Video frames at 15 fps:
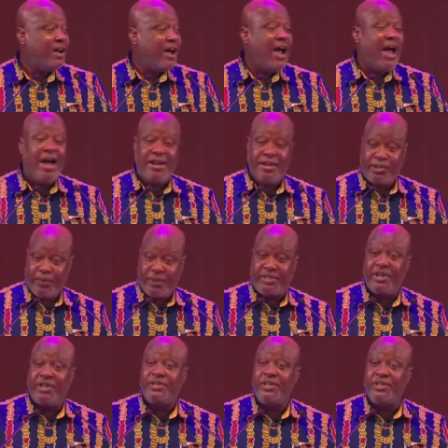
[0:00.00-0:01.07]
I had
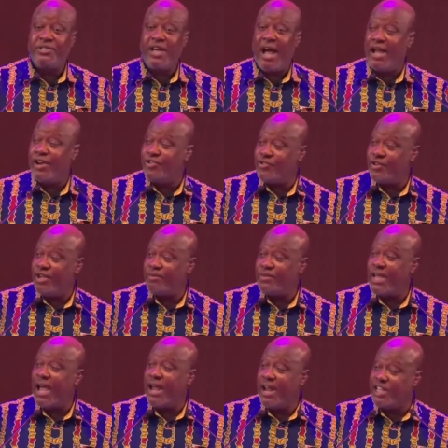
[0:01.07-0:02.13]
expectations, I had dreams,
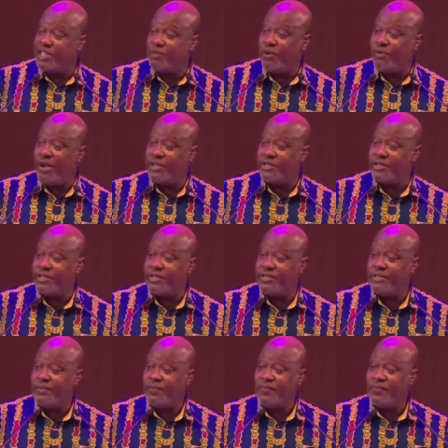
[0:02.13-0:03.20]
I had
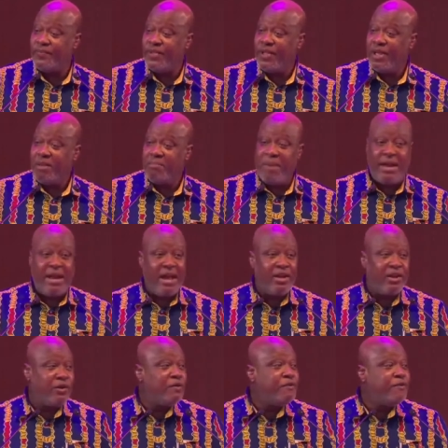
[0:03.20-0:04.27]
aspirations, but I
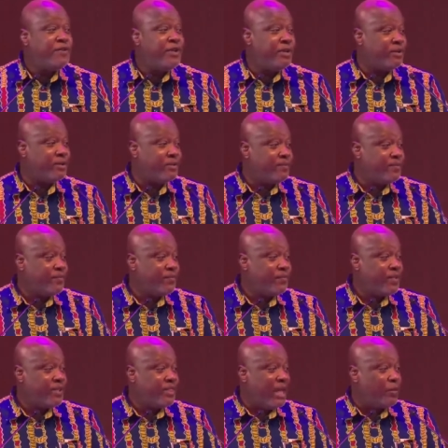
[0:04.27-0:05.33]
did not feel
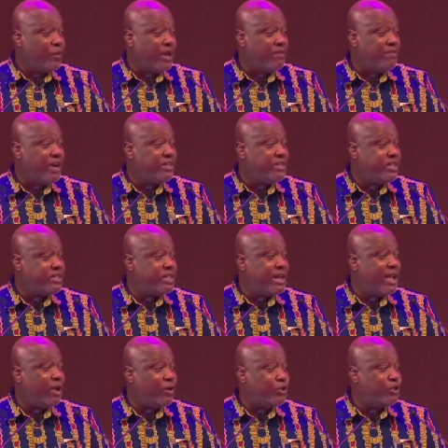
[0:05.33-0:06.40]
that whatever it is
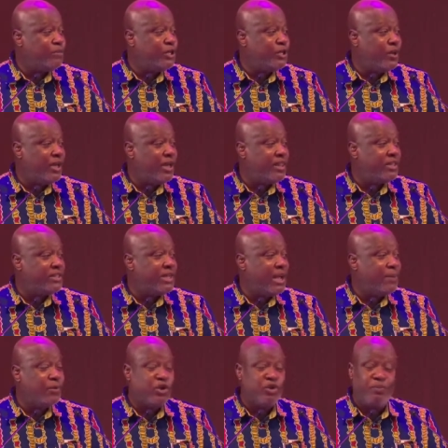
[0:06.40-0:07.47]
that I got to be doing at the
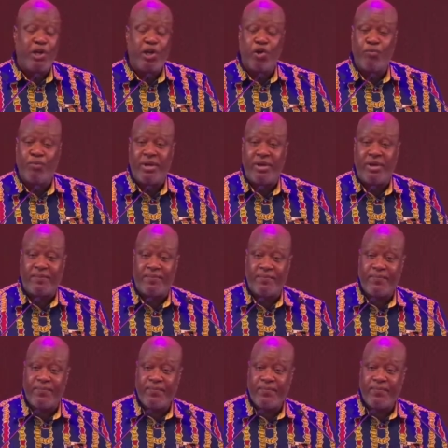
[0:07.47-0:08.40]
time was below me.